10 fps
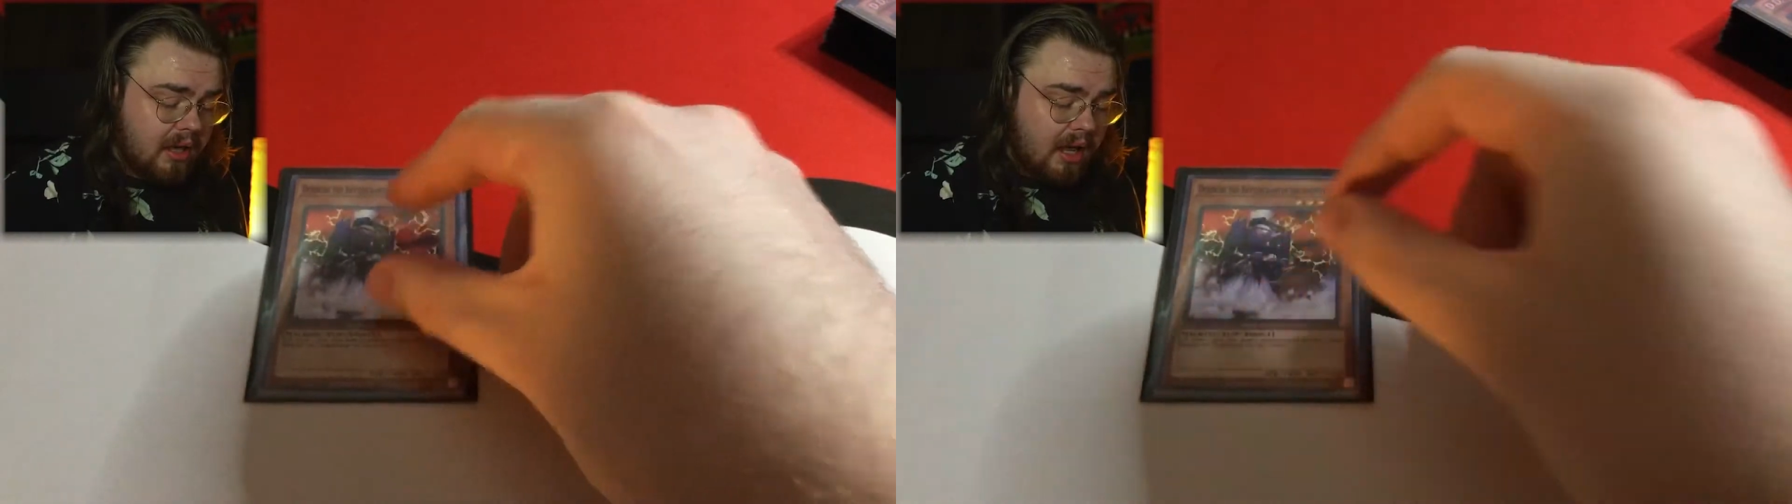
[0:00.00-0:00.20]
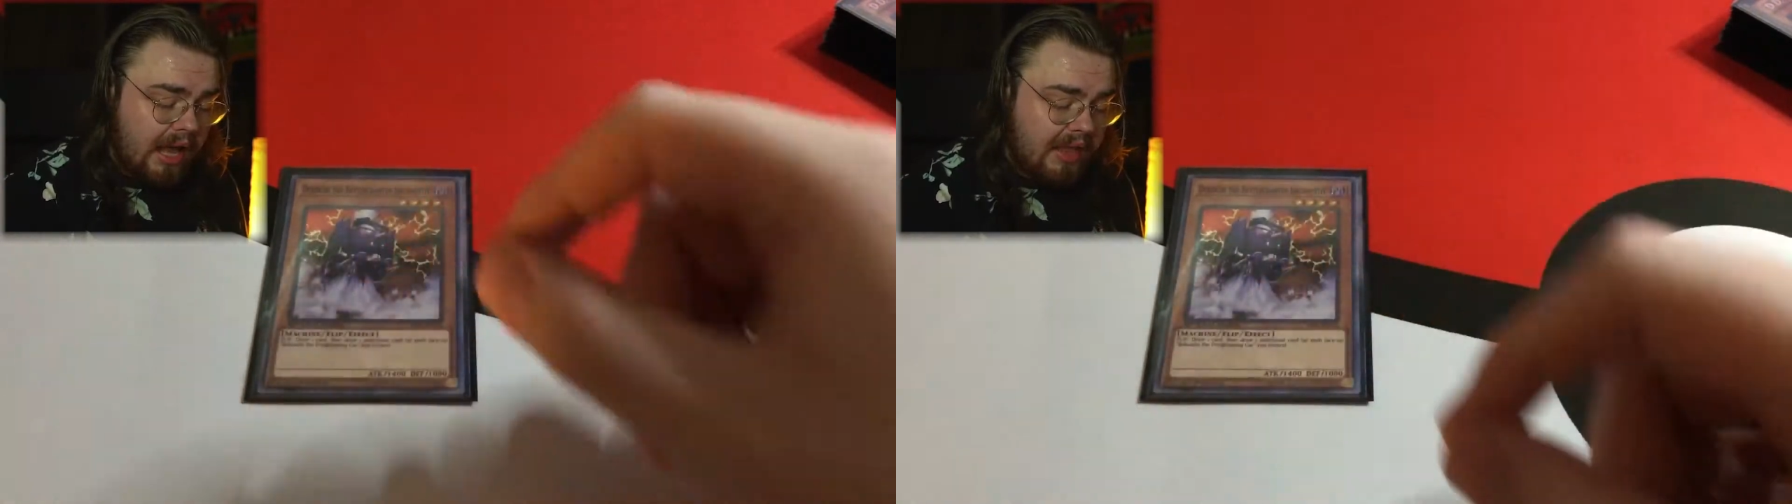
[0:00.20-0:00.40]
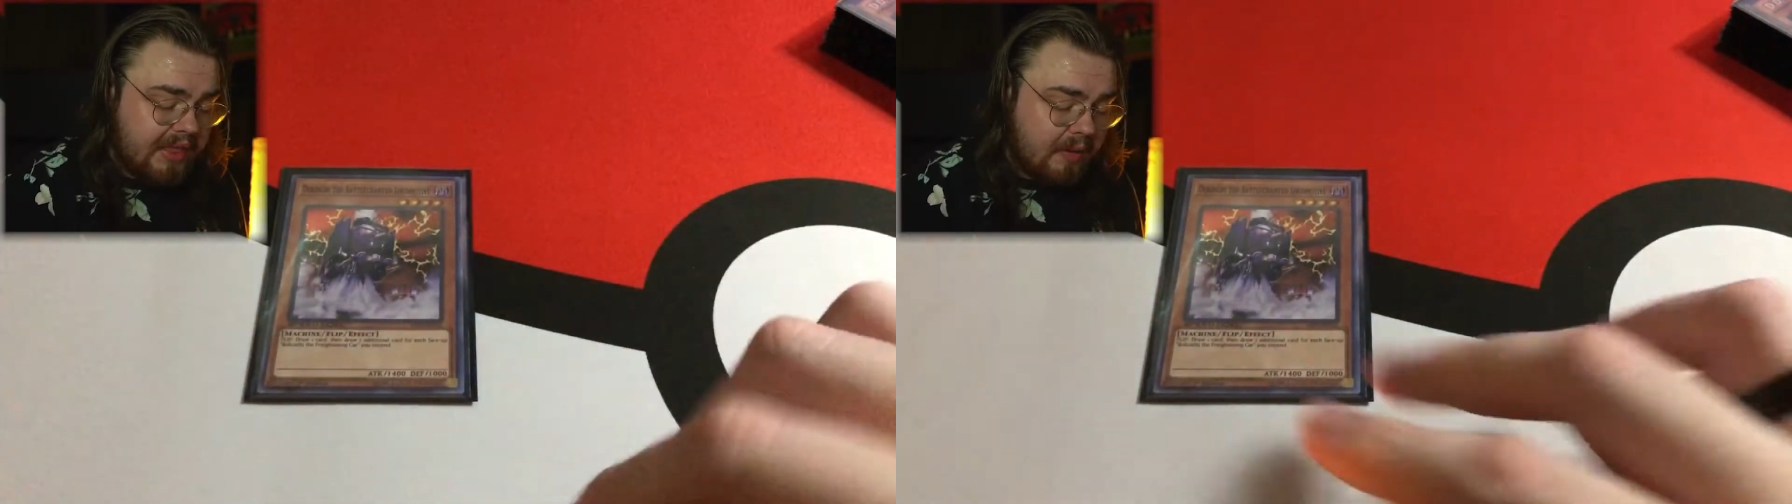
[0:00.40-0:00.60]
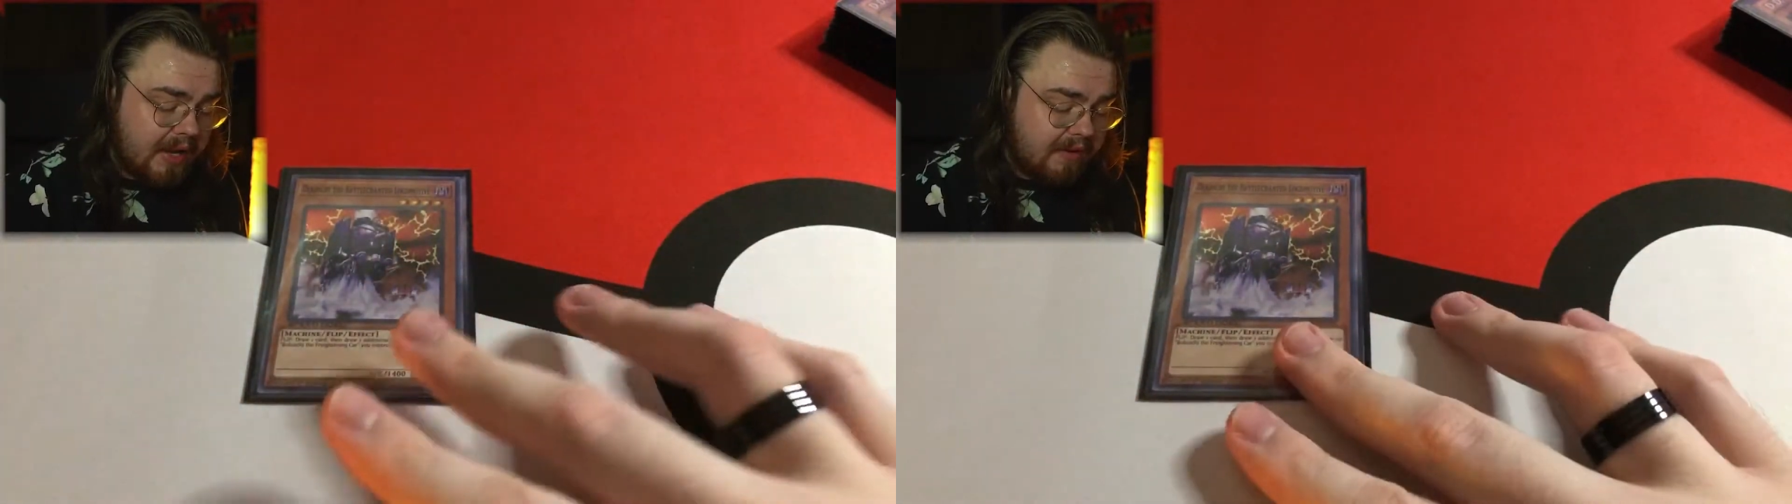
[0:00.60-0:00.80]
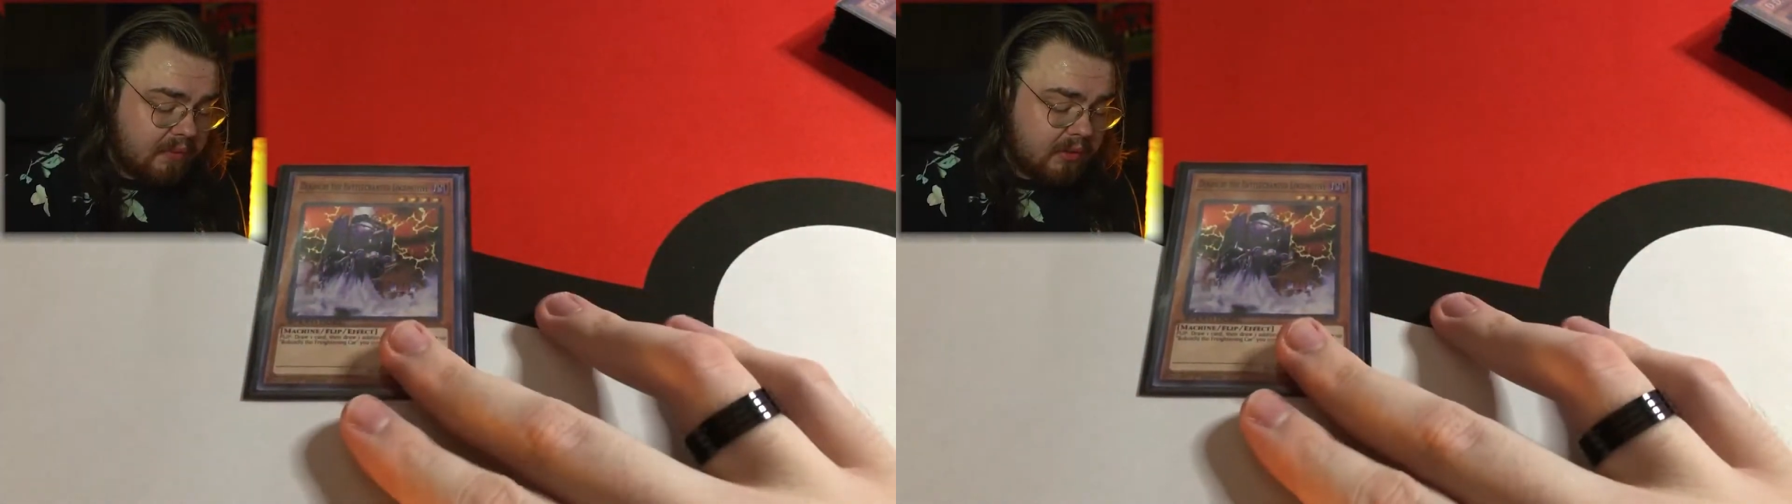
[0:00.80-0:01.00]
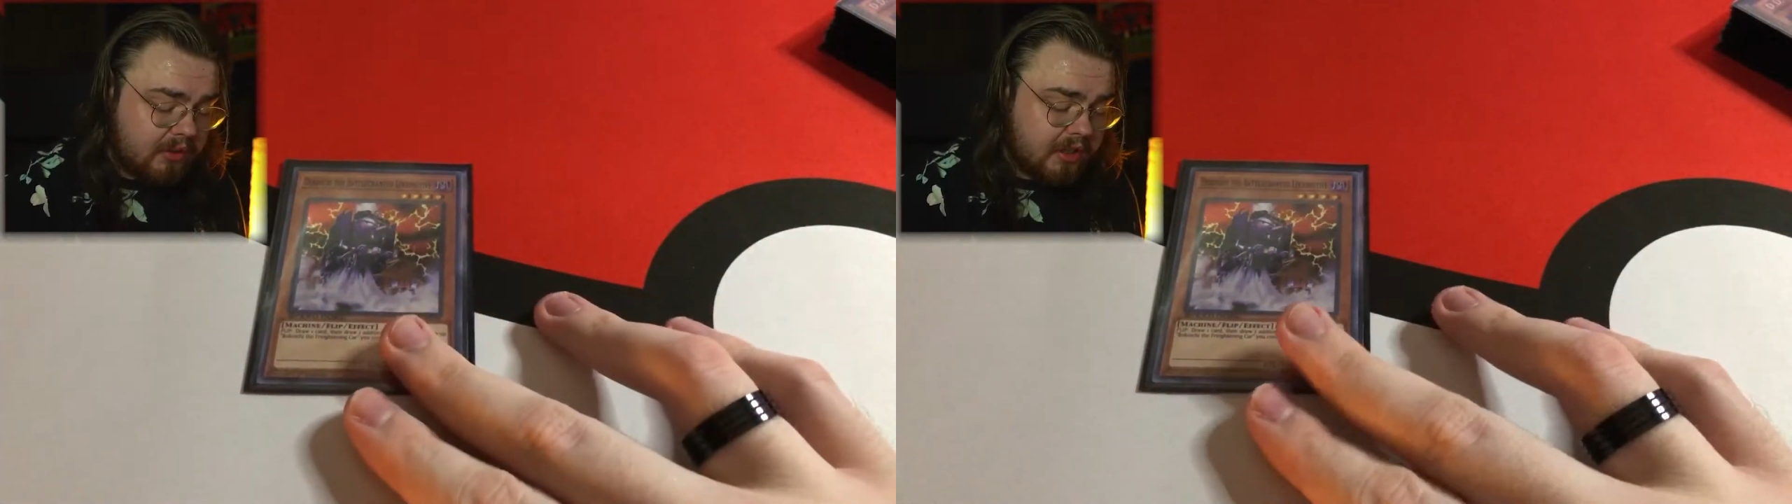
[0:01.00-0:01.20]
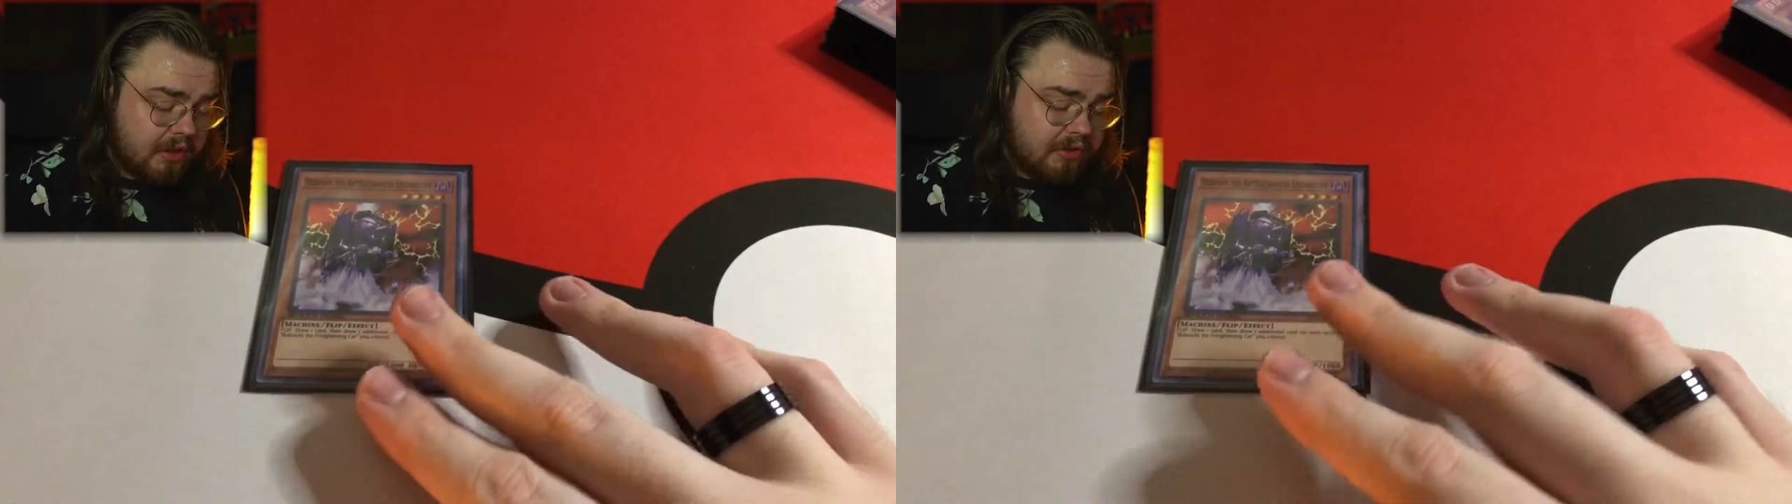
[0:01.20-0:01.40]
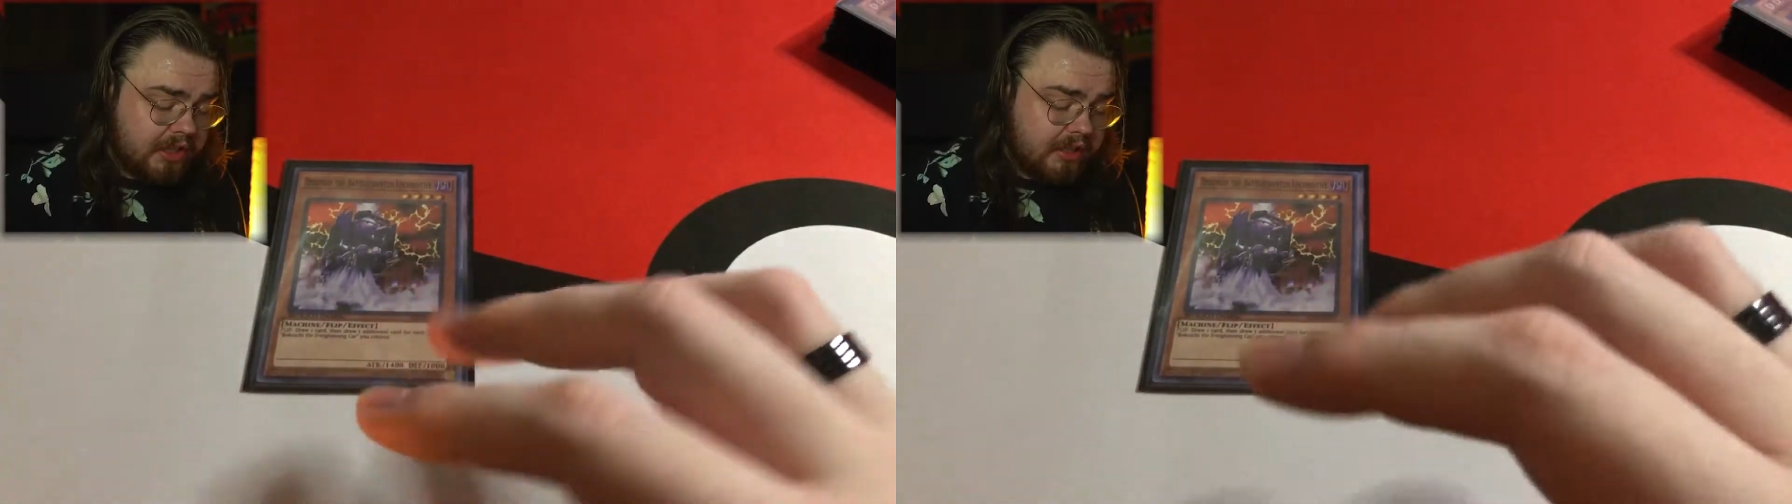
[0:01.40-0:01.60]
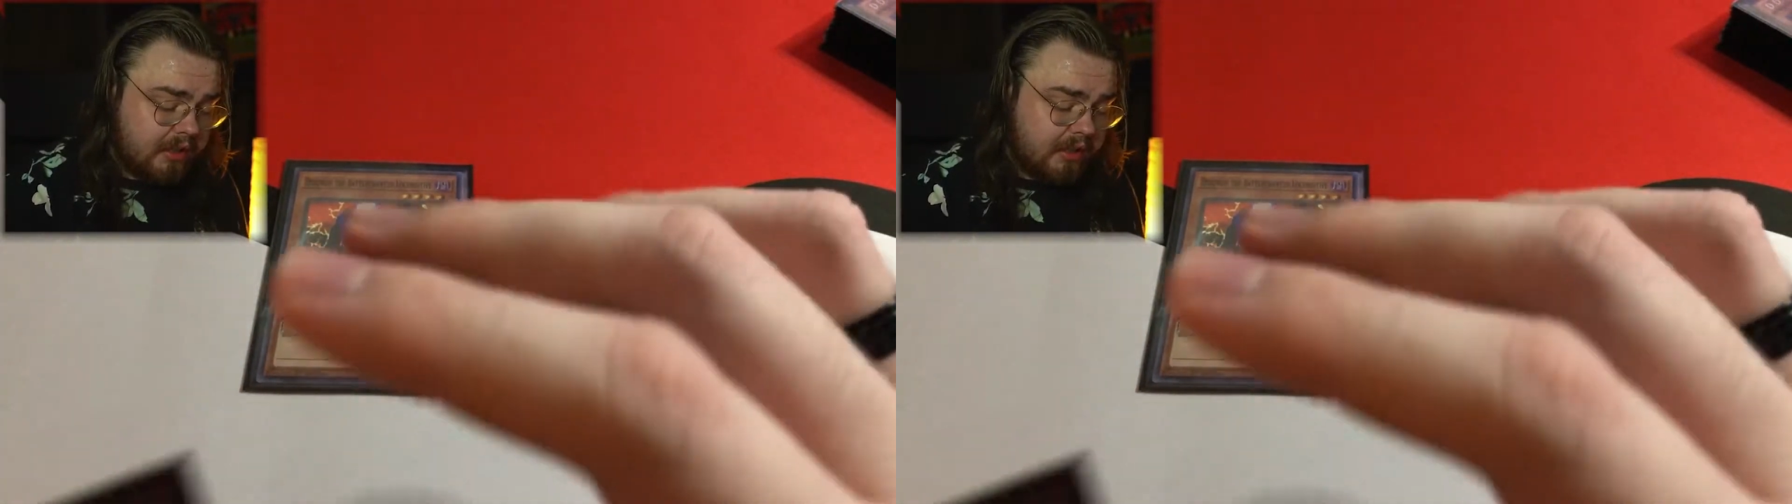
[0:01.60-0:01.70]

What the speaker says: And then we have 1 Dagochi